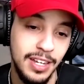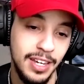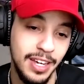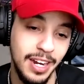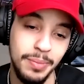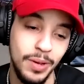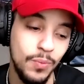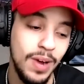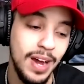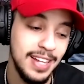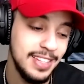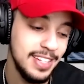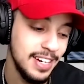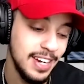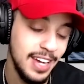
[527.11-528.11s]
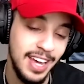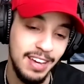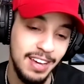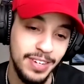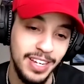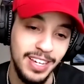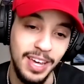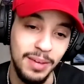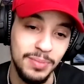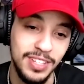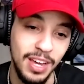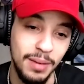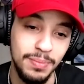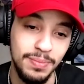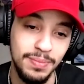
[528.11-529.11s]
and I'm like, why didn't I have any
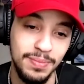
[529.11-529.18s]
GameStop?